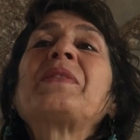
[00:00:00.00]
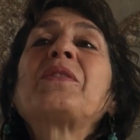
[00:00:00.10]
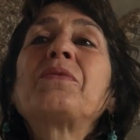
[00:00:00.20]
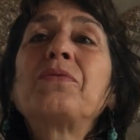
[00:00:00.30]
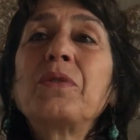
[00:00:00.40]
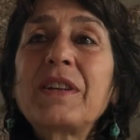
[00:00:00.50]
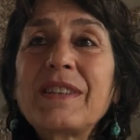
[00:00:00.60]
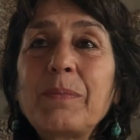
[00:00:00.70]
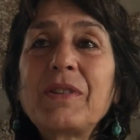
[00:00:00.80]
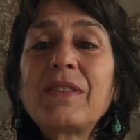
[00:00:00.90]
the full
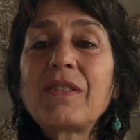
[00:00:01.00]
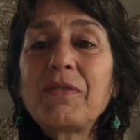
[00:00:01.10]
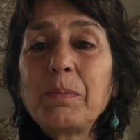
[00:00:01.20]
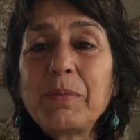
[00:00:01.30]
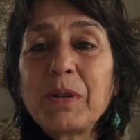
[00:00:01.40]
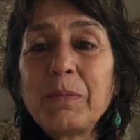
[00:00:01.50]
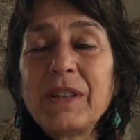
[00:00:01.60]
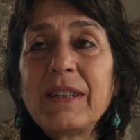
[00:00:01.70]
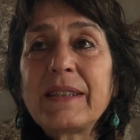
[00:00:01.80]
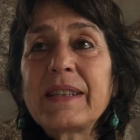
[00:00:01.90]
acceptance of
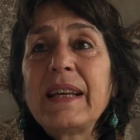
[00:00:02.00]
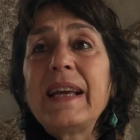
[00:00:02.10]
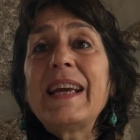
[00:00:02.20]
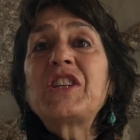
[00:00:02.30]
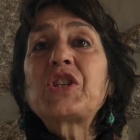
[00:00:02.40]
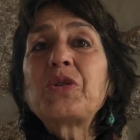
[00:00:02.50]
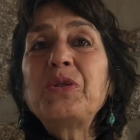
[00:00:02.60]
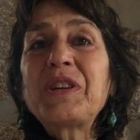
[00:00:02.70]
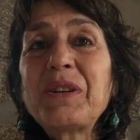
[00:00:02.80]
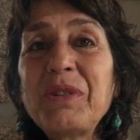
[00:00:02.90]
impermanence. And so
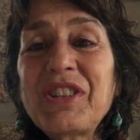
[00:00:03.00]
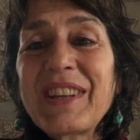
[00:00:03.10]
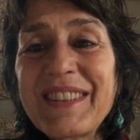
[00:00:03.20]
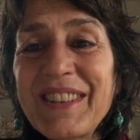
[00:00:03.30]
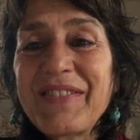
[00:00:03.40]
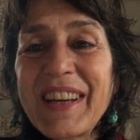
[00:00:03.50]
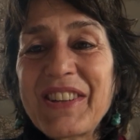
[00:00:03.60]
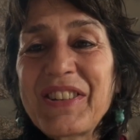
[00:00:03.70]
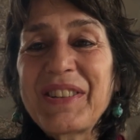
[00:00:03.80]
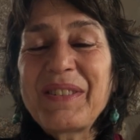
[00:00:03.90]
you can reach
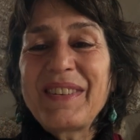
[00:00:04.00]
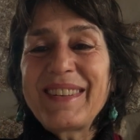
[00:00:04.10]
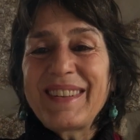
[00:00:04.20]
satisfaction.